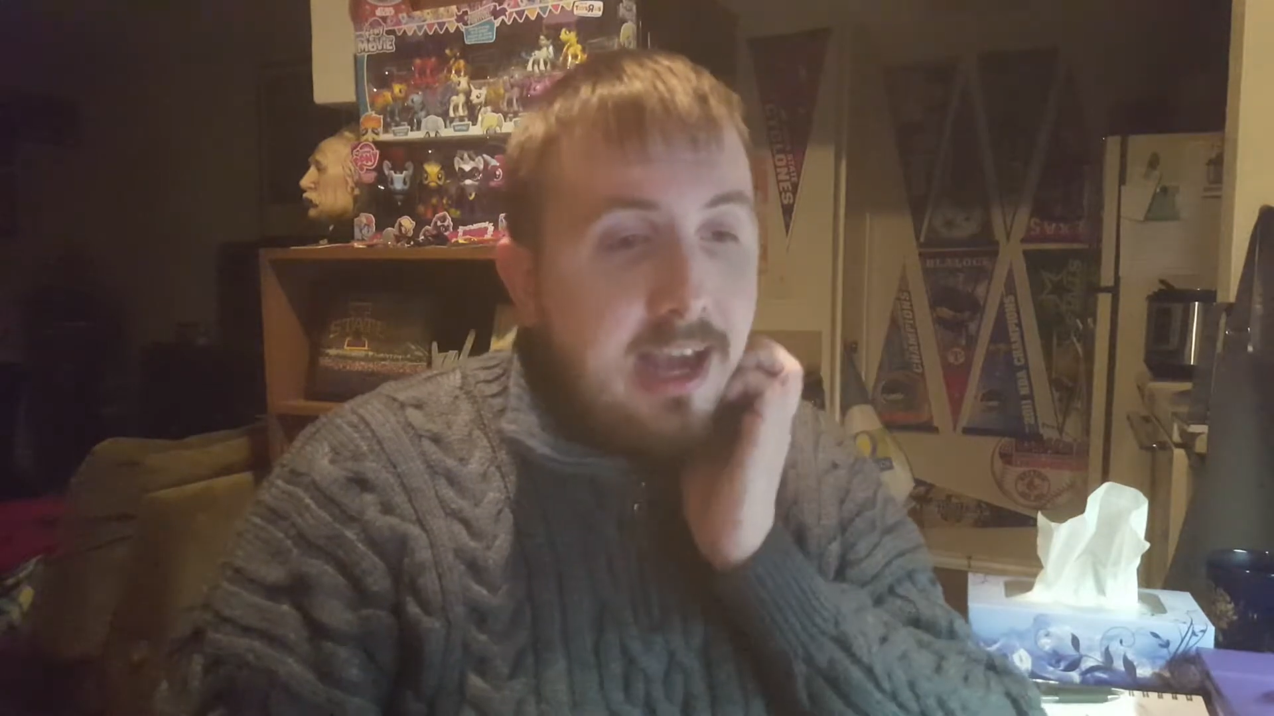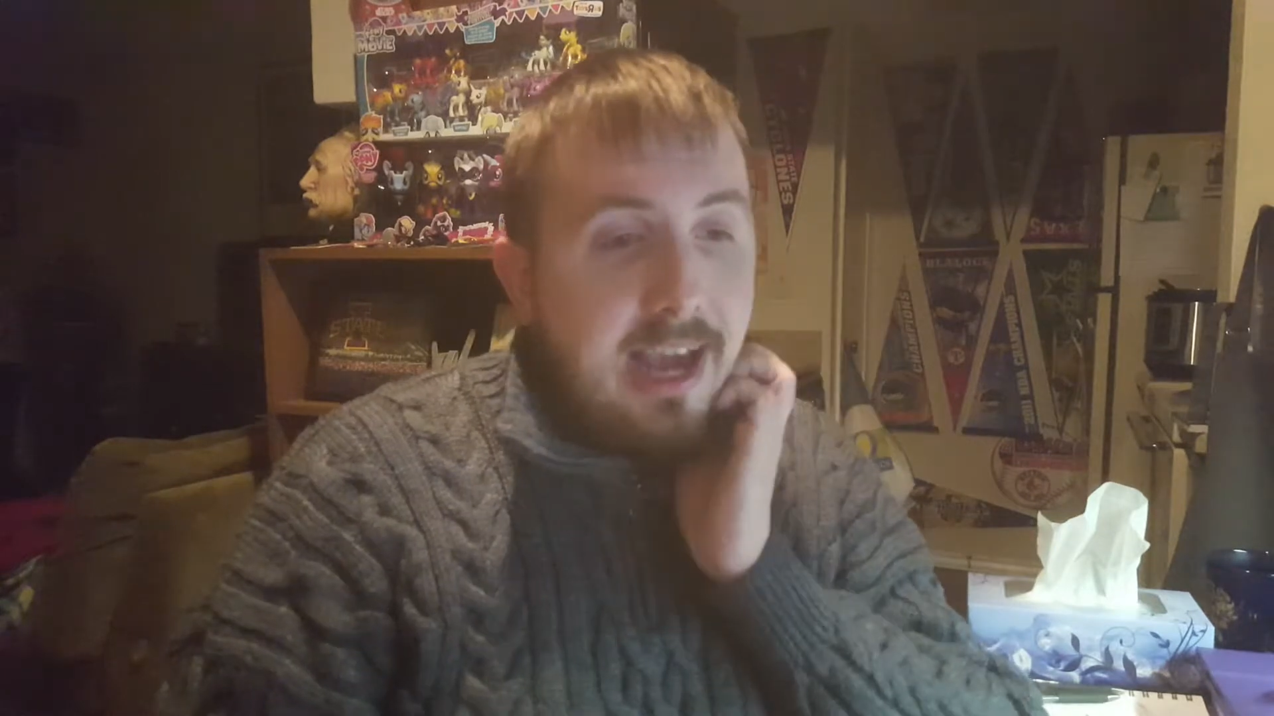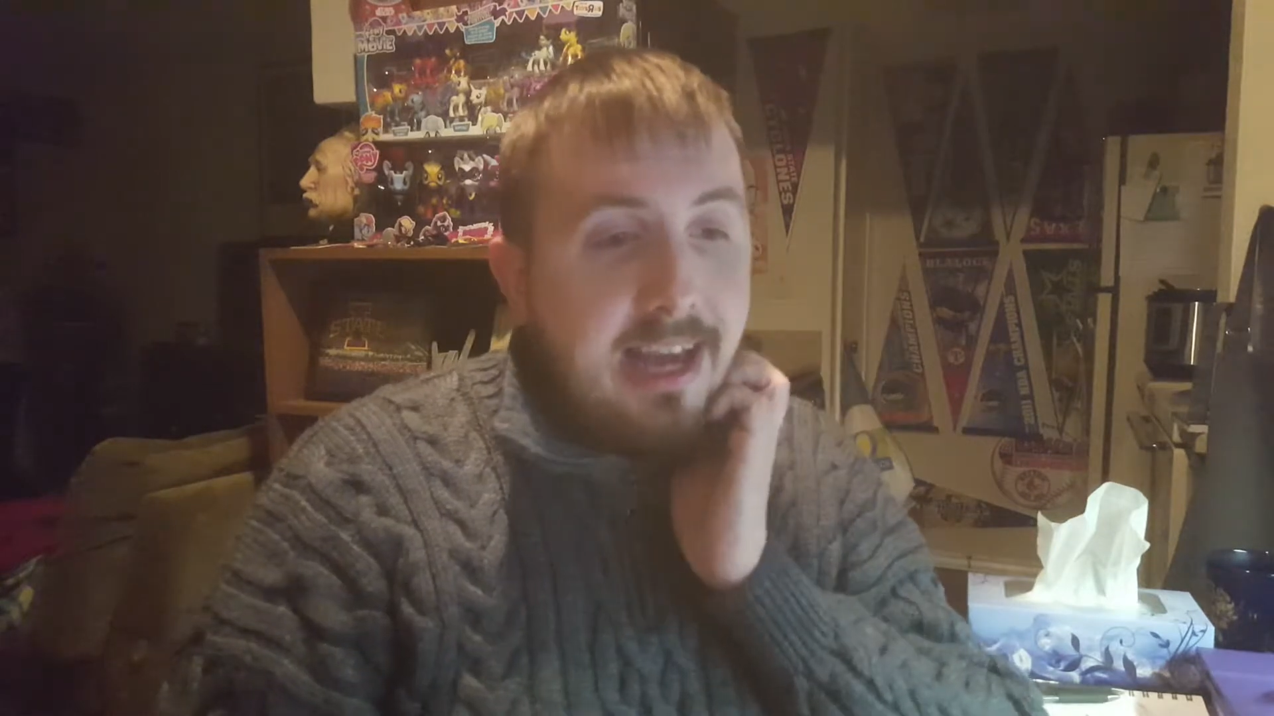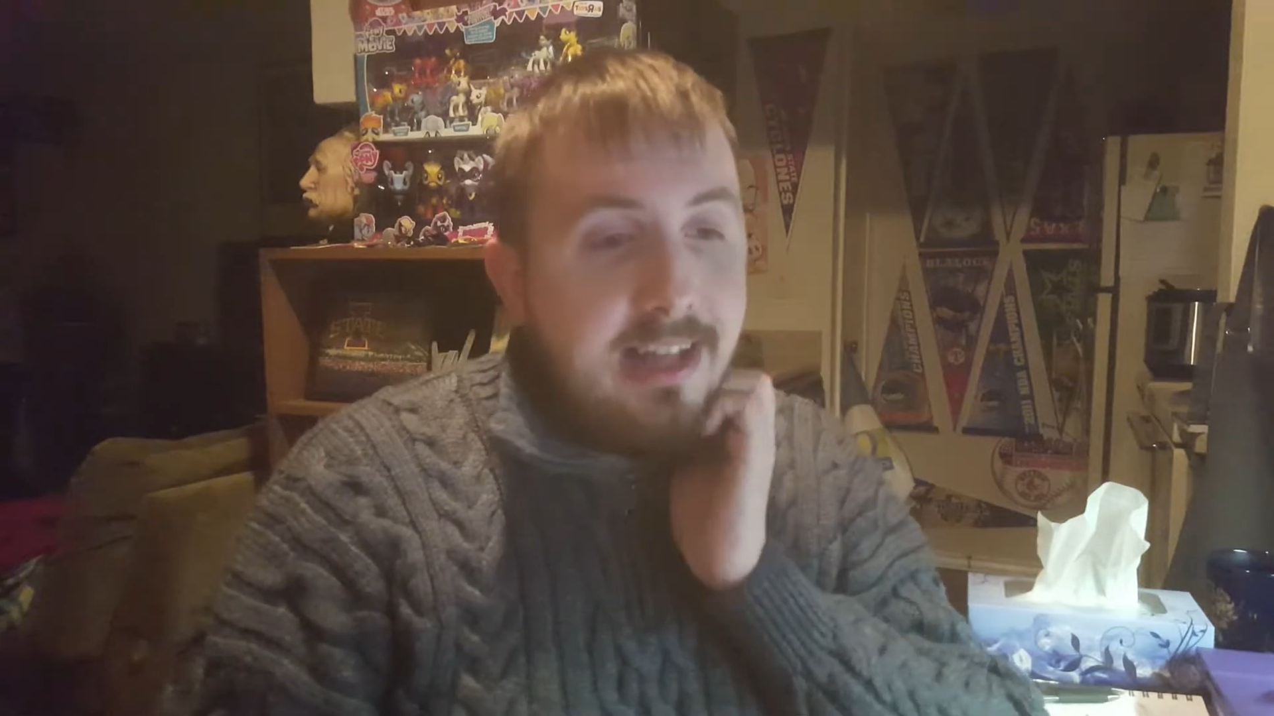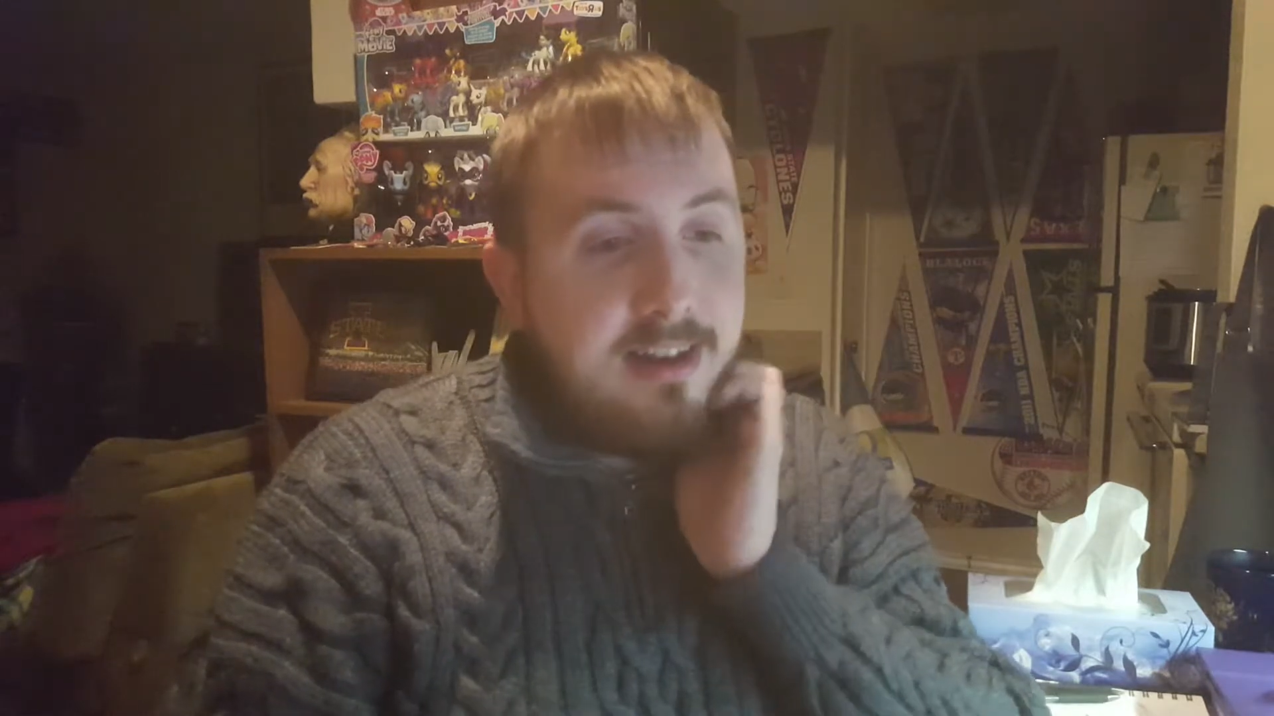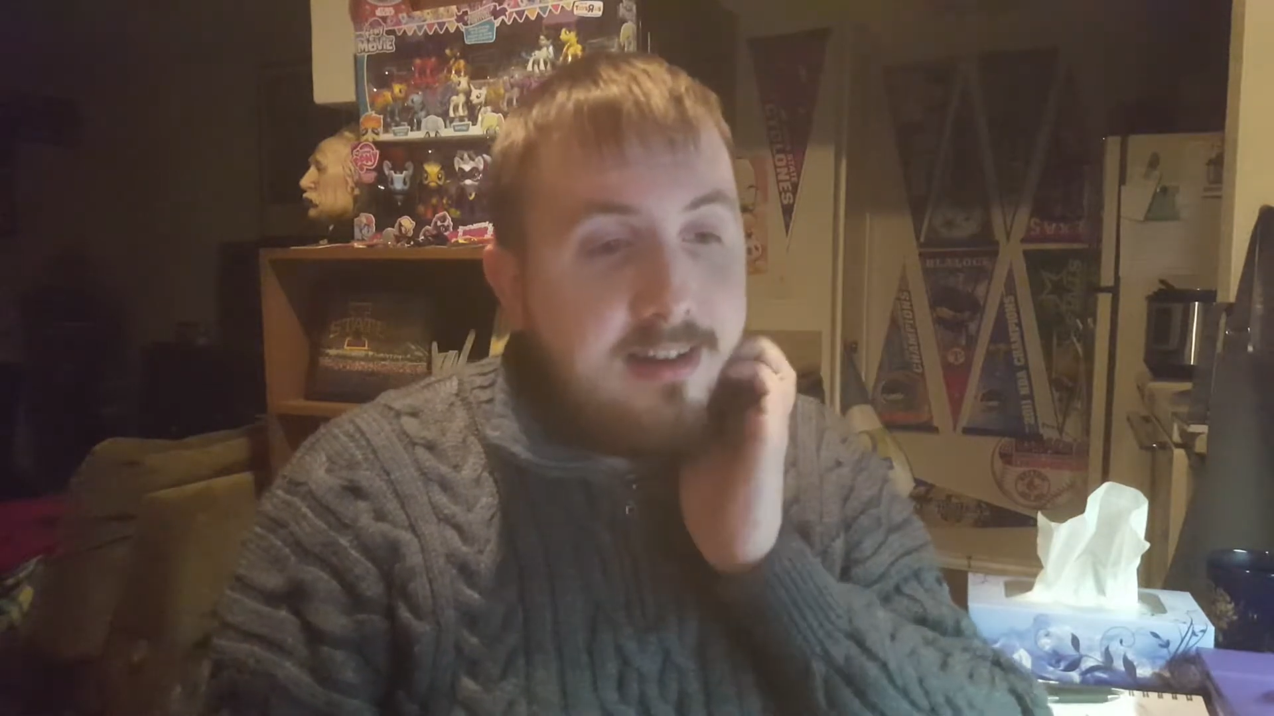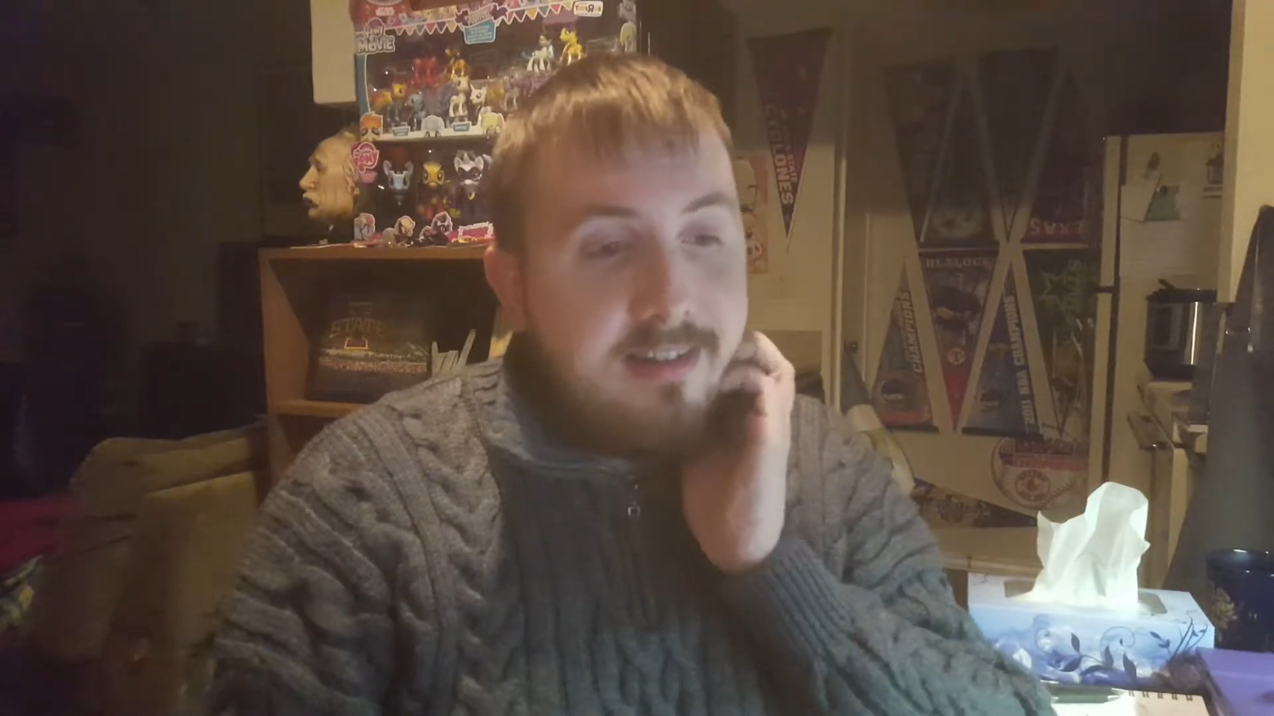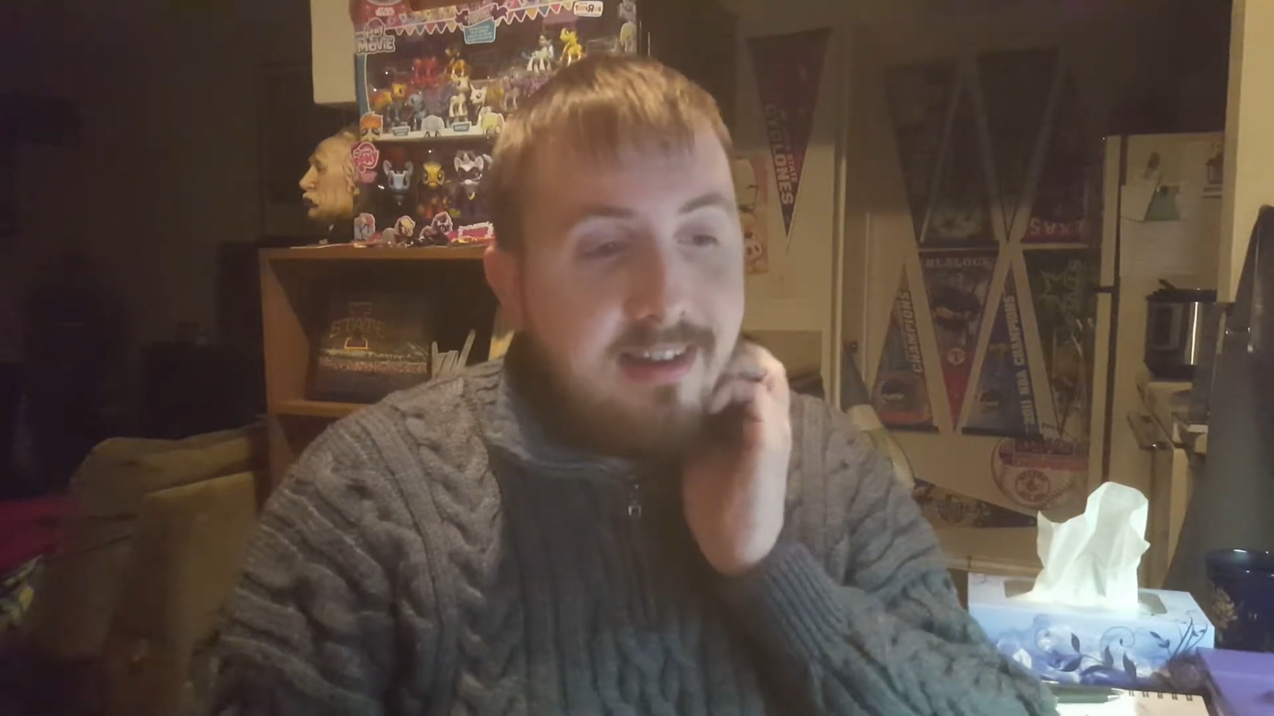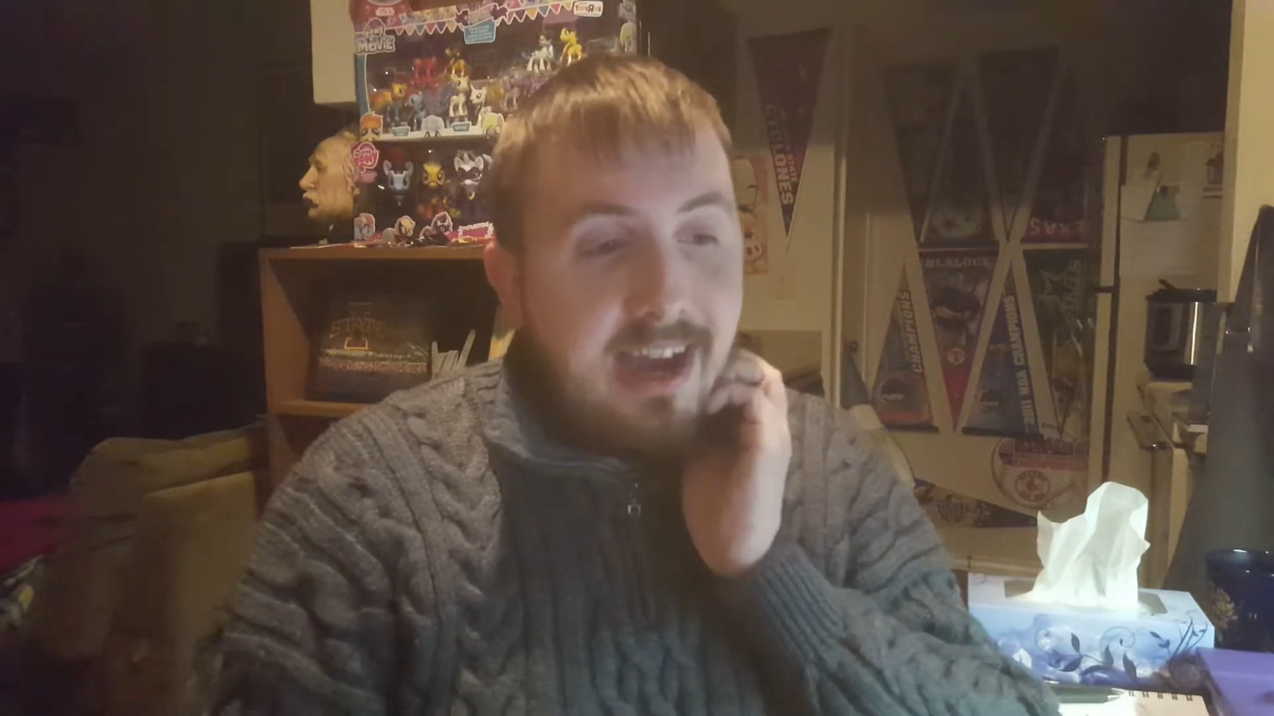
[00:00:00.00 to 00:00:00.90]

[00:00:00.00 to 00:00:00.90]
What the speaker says: and